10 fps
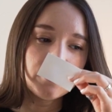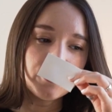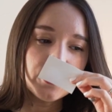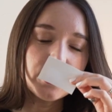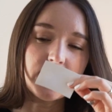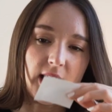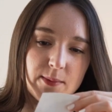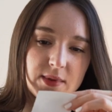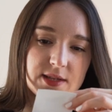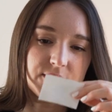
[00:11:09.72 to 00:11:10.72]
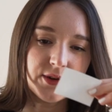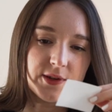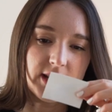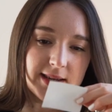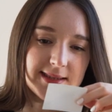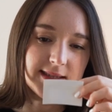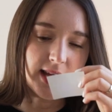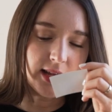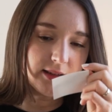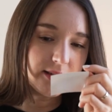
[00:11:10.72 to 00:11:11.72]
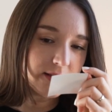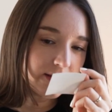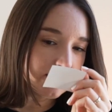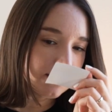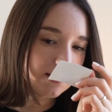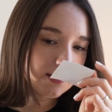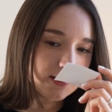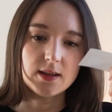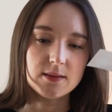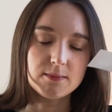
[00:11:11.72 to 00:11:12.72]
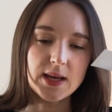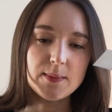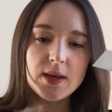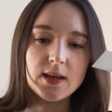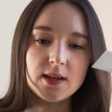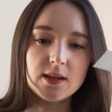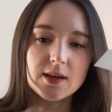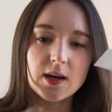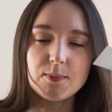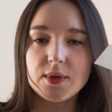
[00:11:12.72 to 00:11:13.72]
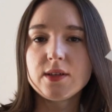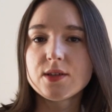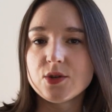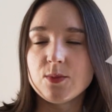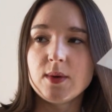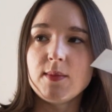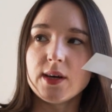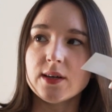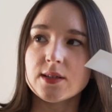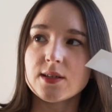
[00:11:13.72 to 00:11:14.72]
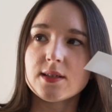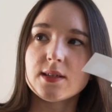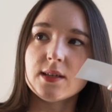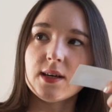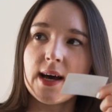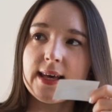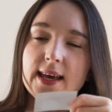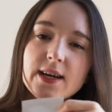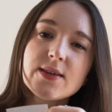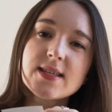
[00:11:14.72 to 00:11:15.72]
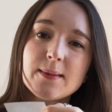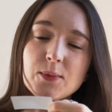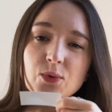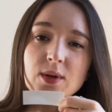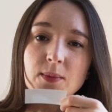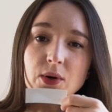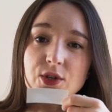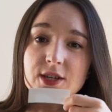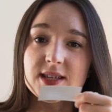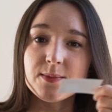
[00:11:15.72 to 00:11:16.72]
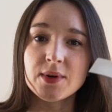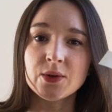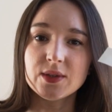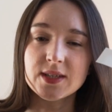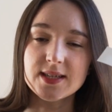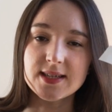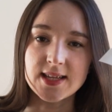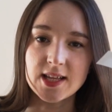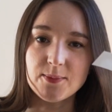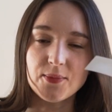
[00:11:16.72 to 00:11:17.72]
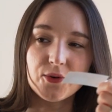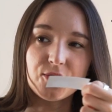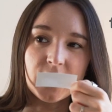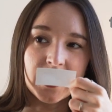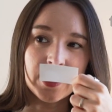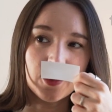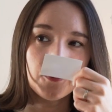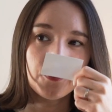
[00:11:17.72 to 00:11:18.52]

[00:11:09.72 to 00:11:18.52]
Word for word: Very timeless, very nice scent. Maybe it appeals to me because I carry some good emotions about this scent profile.